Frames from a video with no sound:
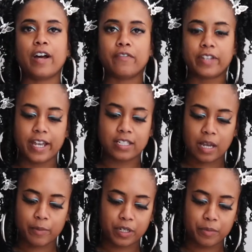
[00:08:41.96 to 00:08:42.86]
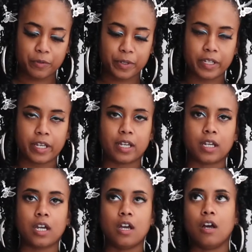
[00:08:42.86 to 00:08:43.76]
5 days, I'm going to be
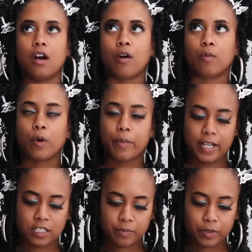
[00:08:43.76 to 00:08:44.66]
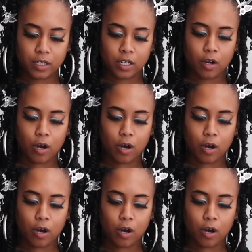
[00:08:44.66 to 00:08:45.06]
reading a romance book